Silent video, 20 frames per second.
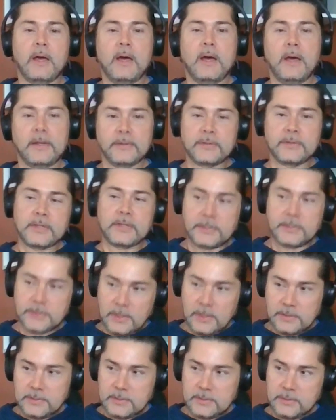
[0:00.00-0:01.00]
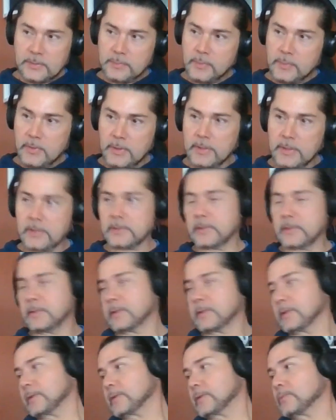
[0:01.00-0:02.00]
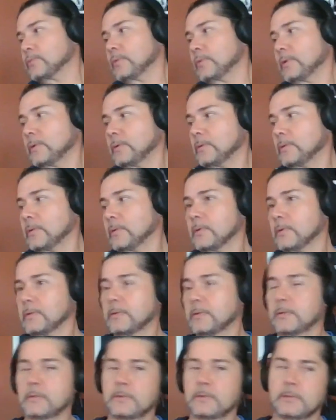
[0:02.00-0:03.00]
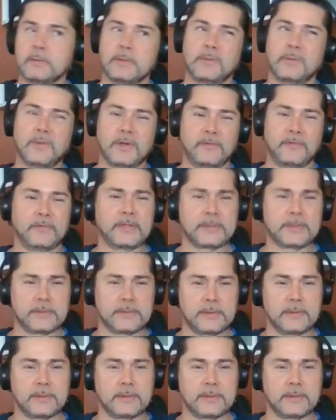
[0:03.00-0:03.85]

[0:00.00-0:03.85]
And you can adjust it to a point, and then you can just, I want to fix it.